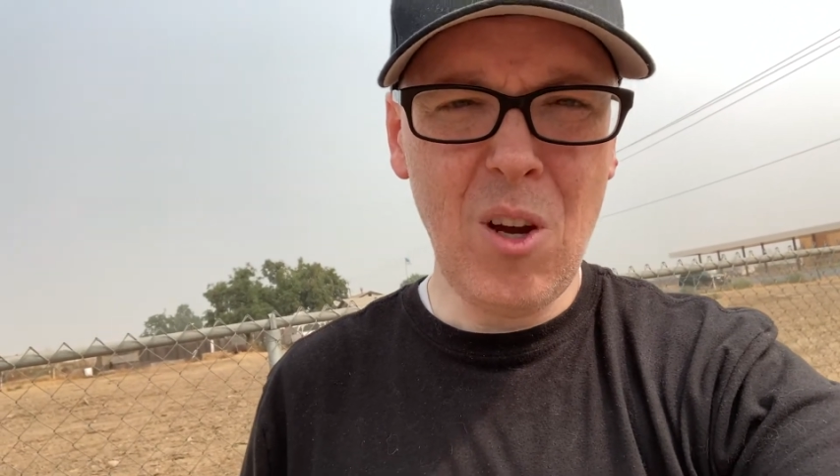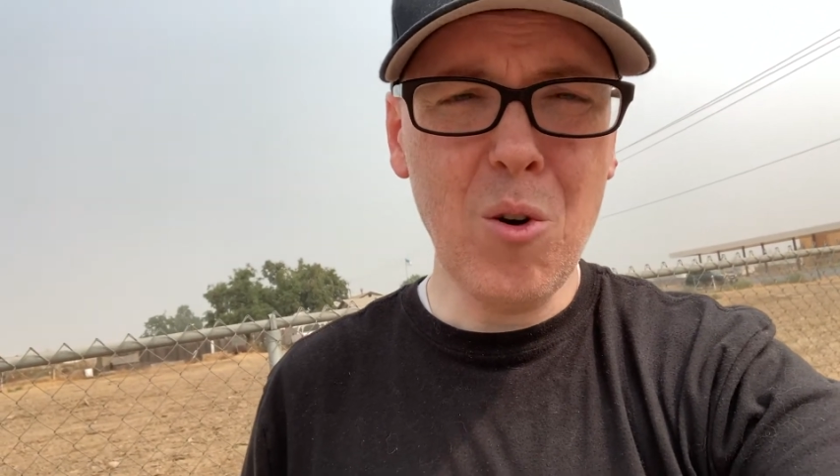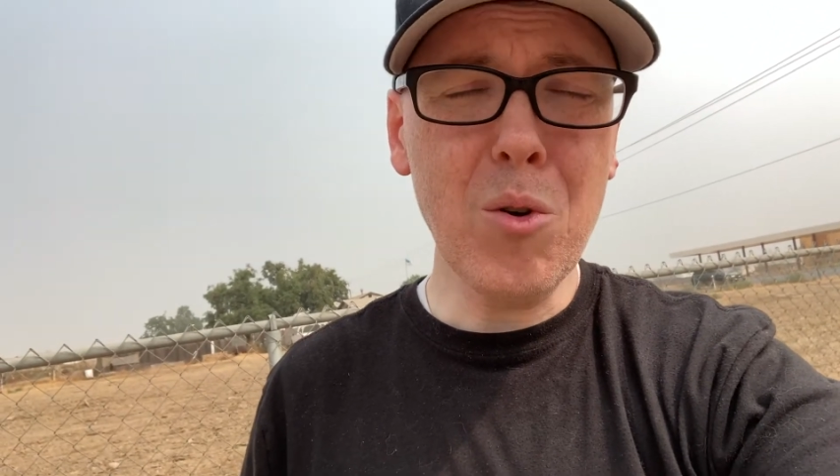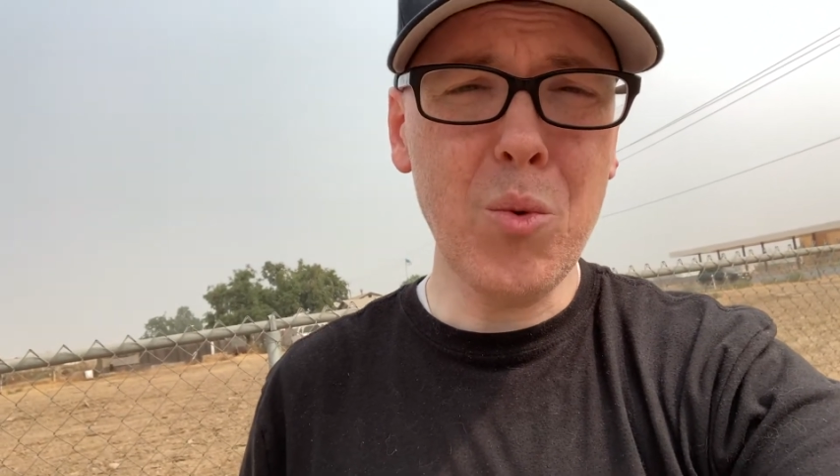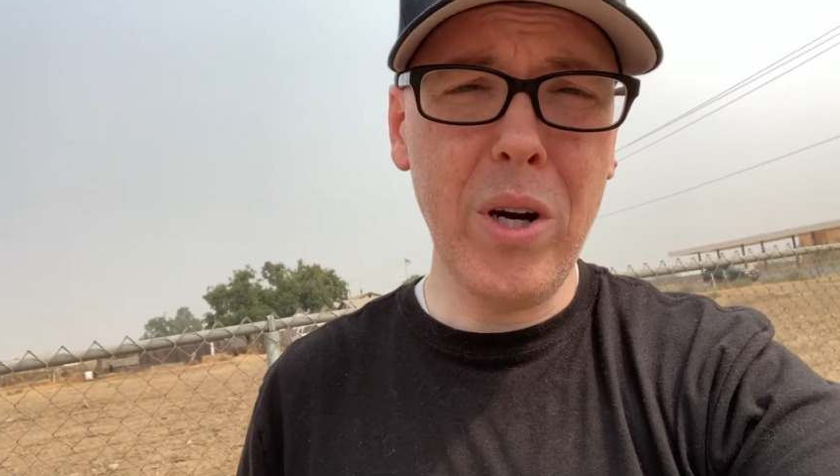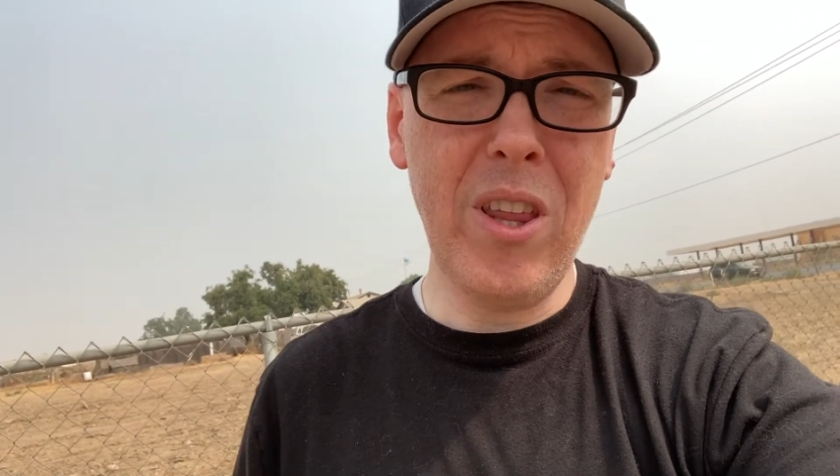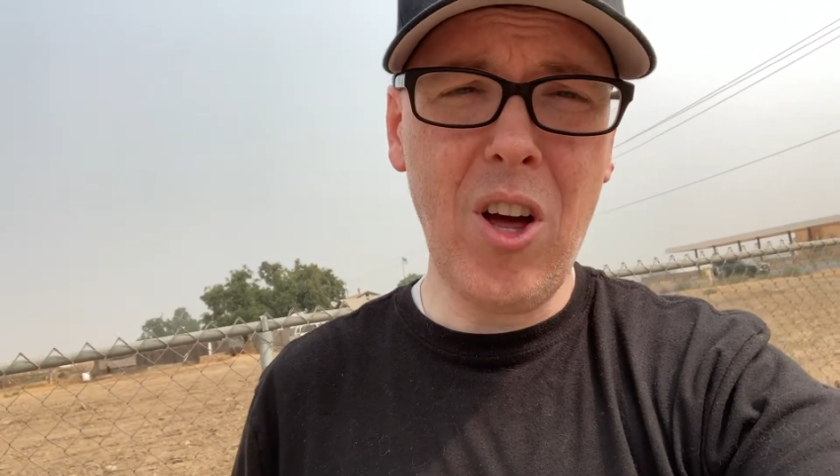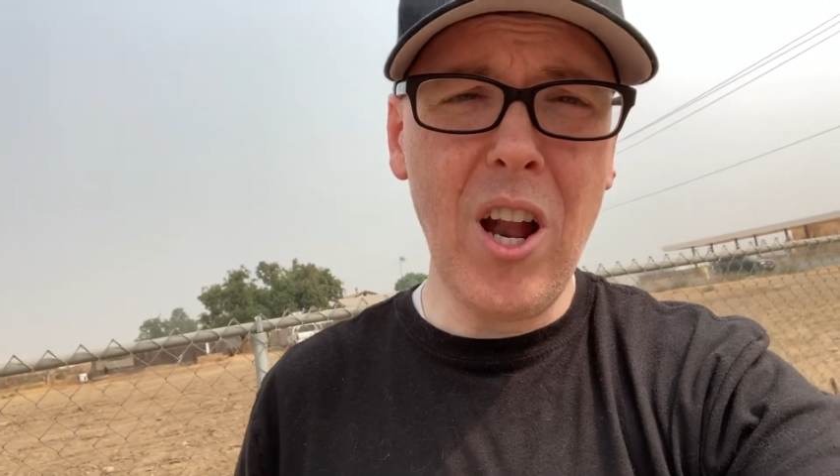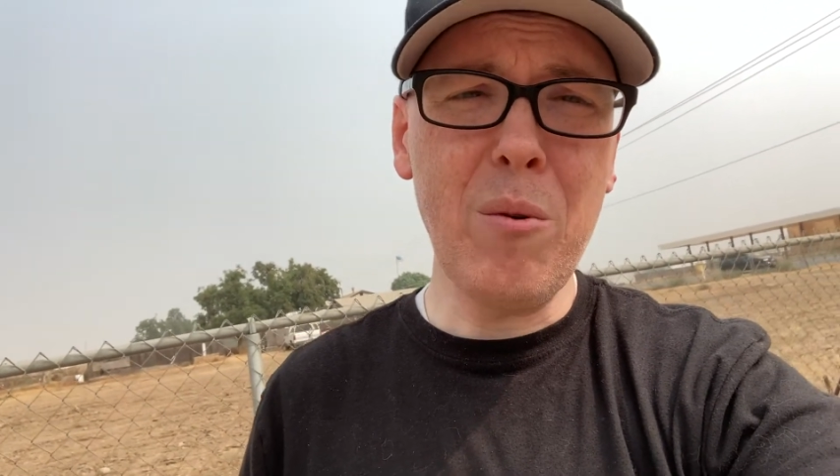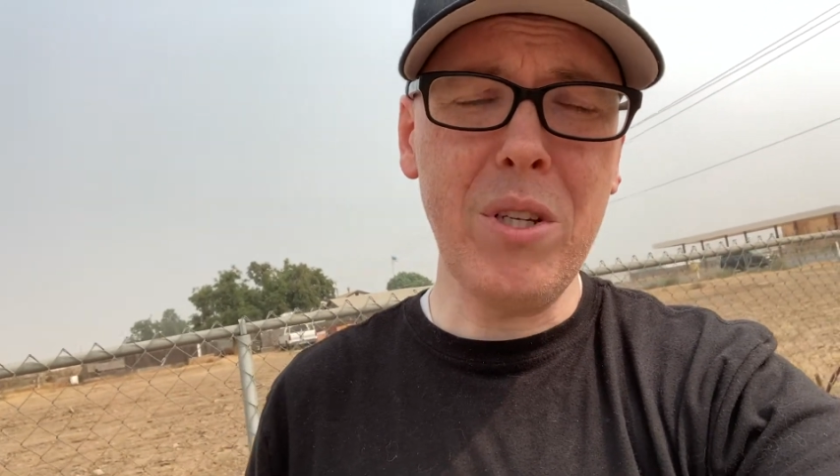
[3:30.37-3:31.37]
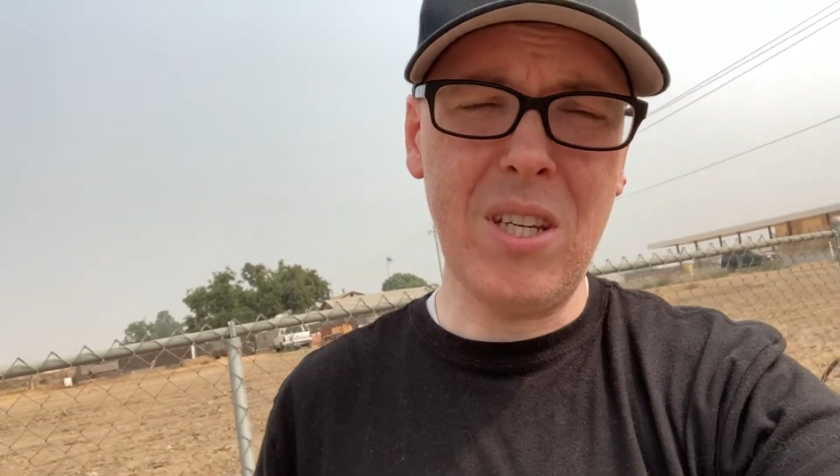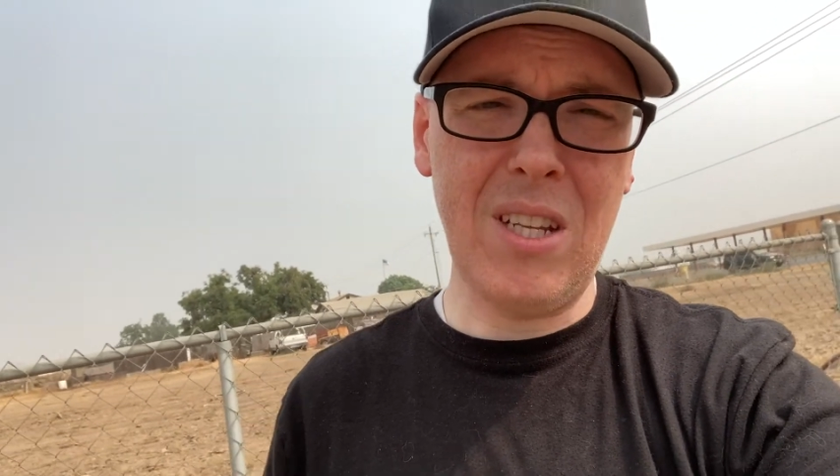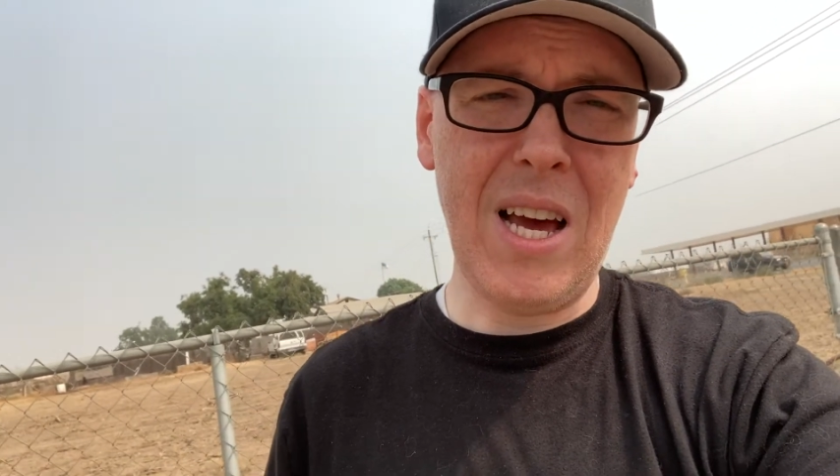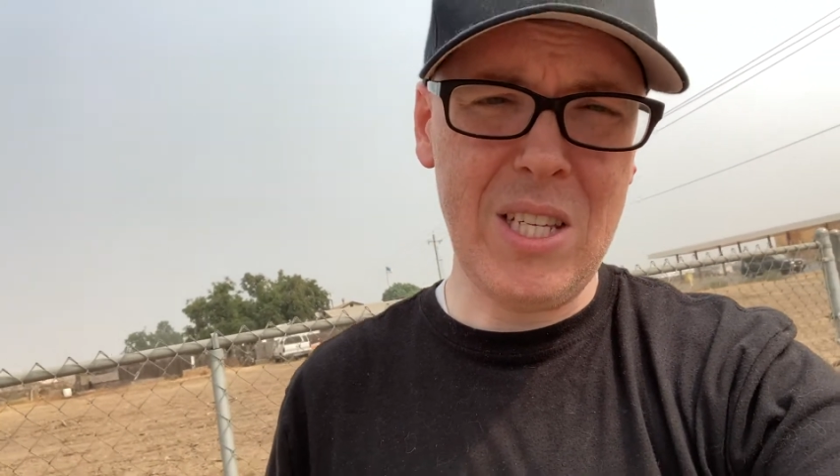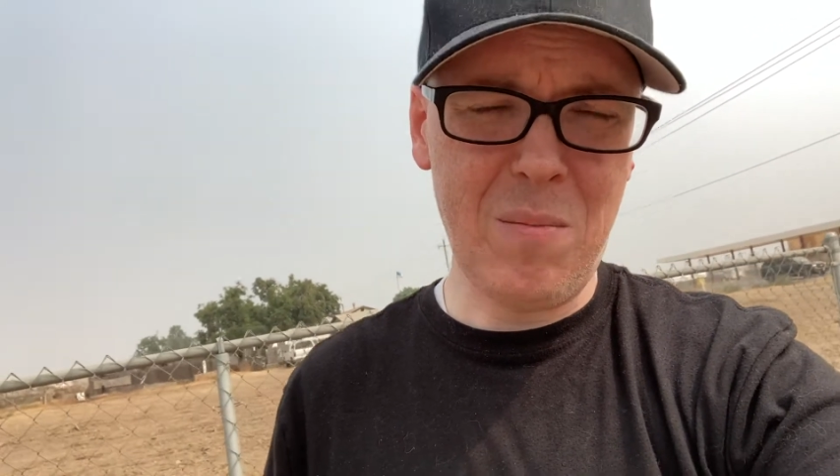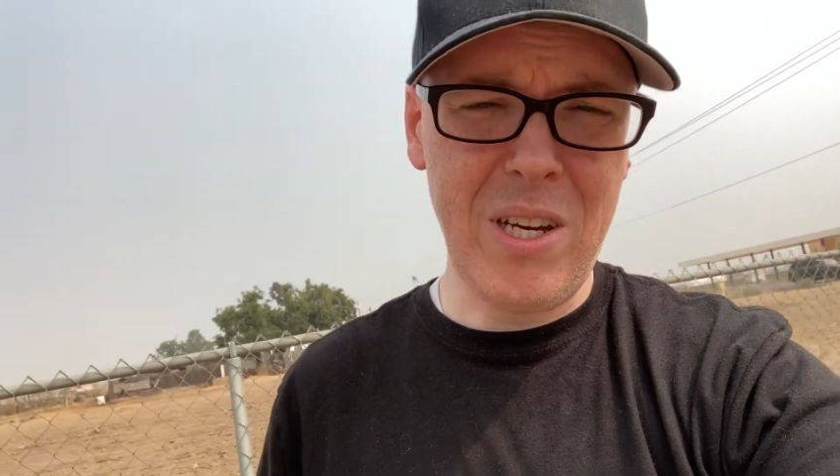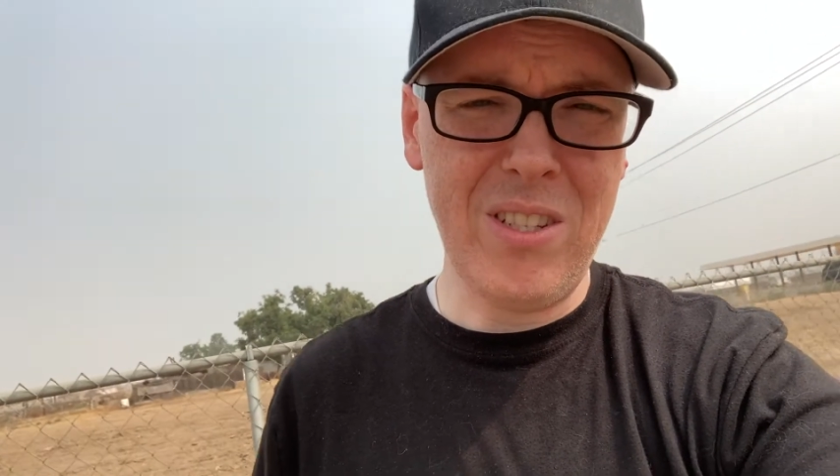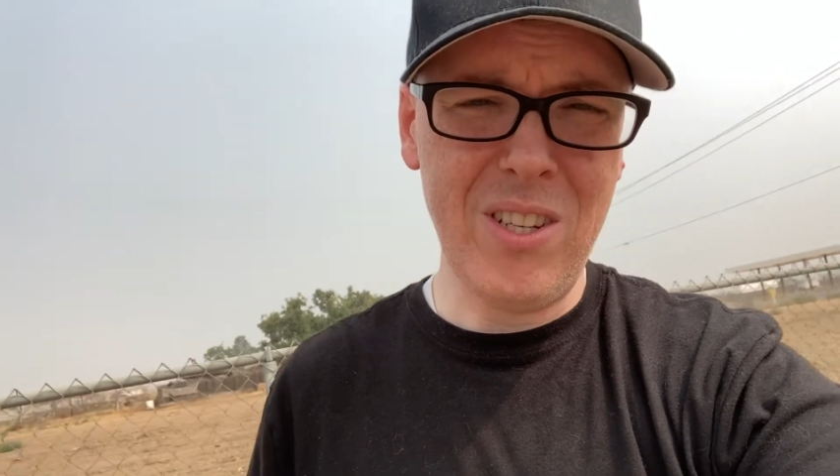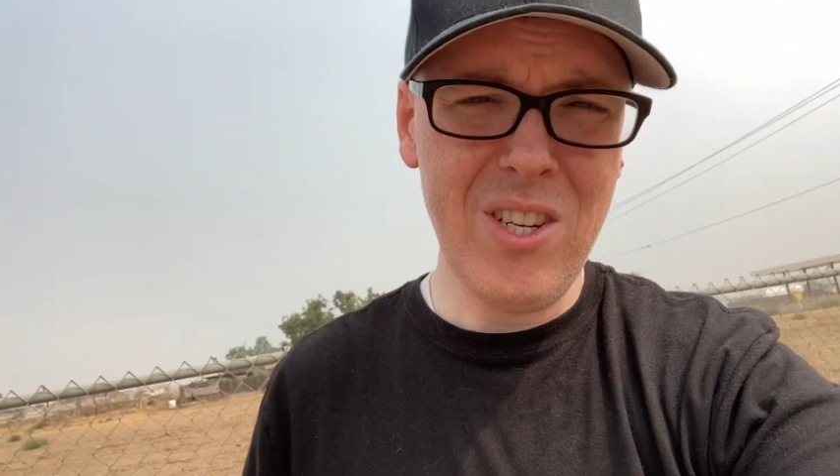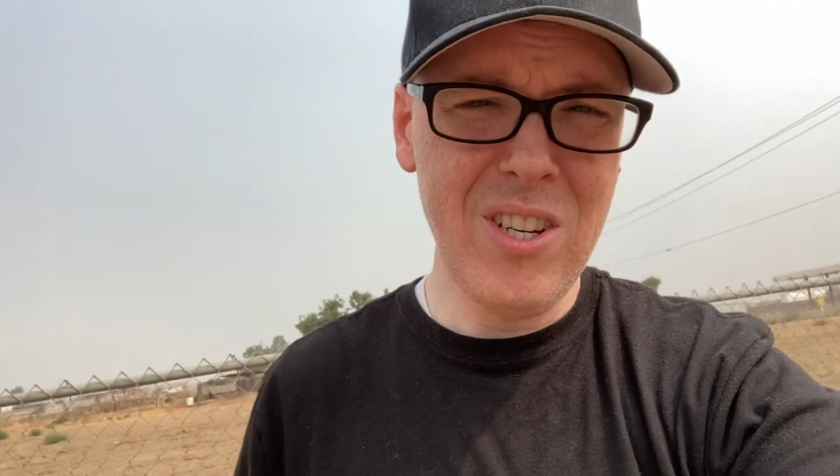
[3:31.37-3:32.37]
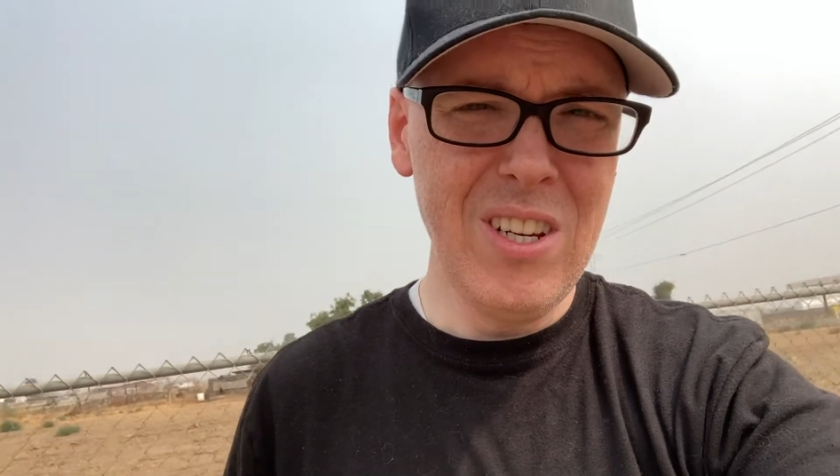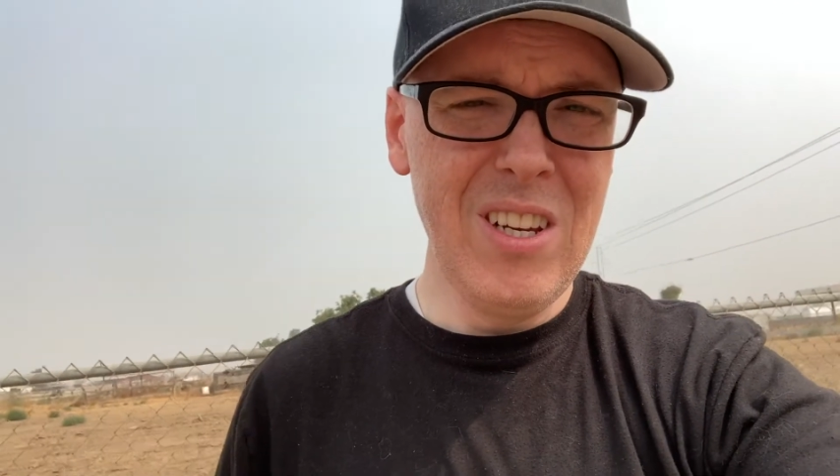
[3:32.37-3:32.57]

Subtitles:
Or it was what he thought it was his last message.